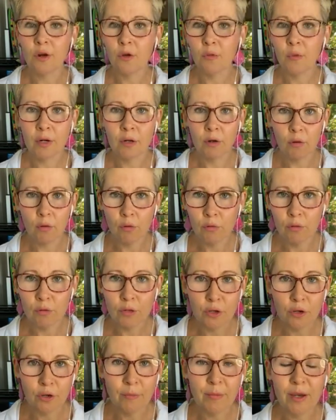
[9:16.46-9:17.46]
you know, we're not
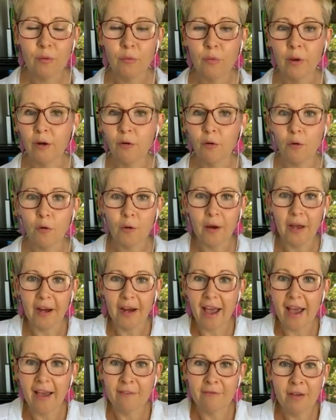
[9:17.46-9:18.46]
all human. We're not all
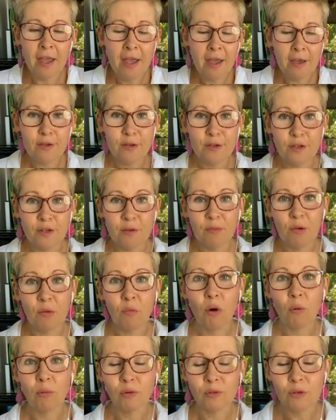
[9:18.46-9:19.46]
going to have those
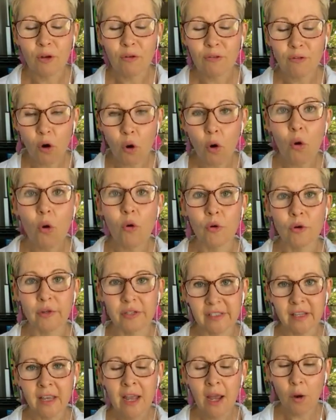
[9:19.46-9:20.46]
human wobbles. Of
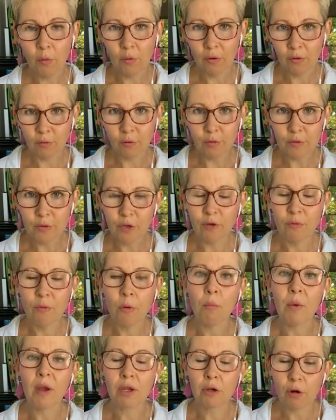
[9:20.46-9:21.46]
course, we're all
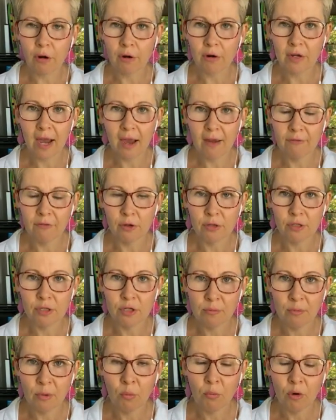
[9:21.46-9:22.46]
human. We're going to have
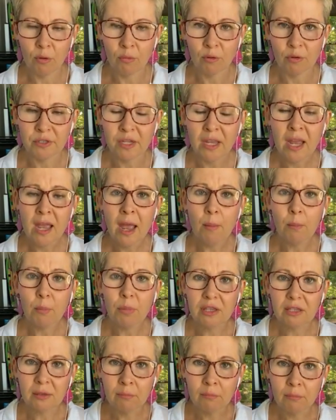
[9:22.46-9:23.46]
those human wobbles.
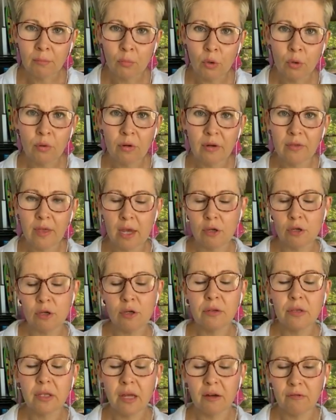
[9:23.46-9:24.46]
But the more that
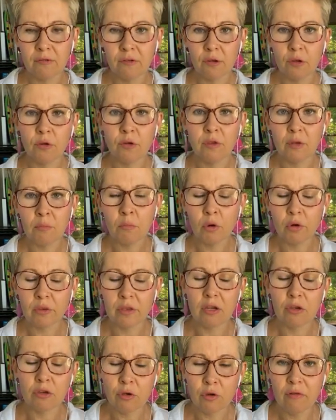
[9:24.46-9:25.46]
you love you, the
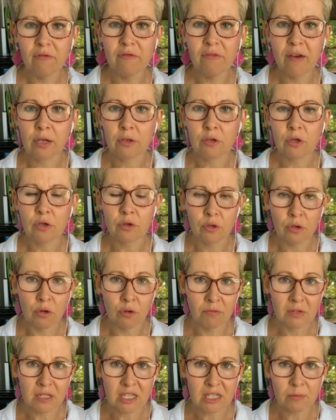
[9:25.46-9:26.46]
more that you value,
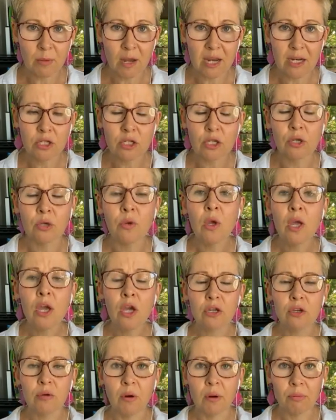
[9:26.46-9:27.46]
you respect you,
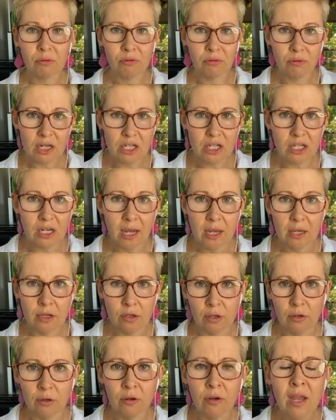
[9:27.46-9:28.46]
you
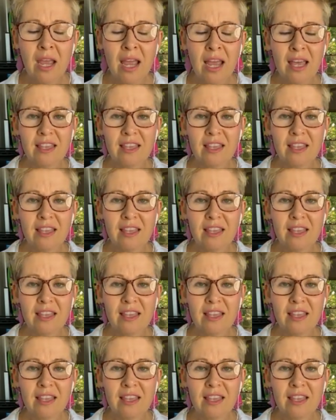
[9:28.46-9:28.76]
appreciate you,